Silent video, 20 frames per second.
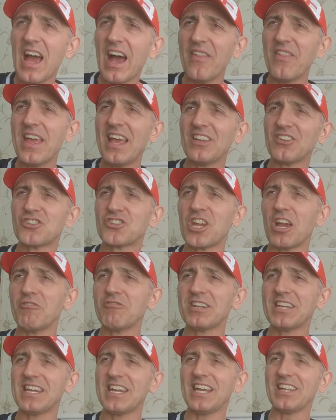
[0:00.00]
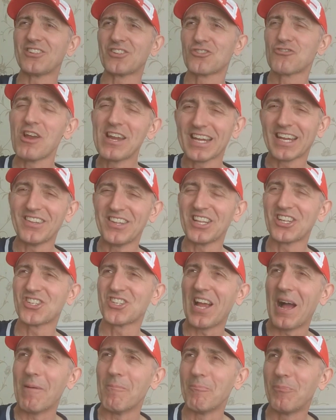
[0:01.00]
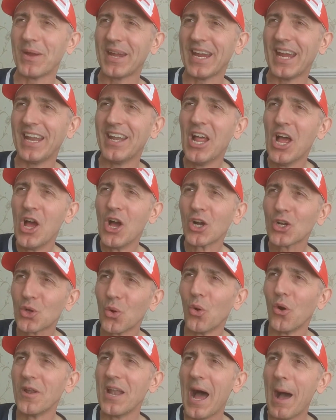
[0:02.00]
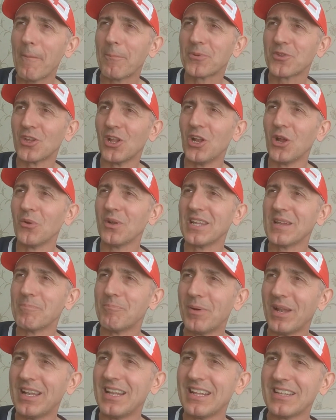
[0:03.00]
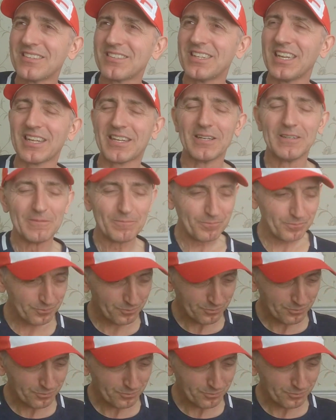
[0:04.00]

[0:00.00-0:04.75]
And there's Jerry Yates drinking the champagne, going absolutely ballistic.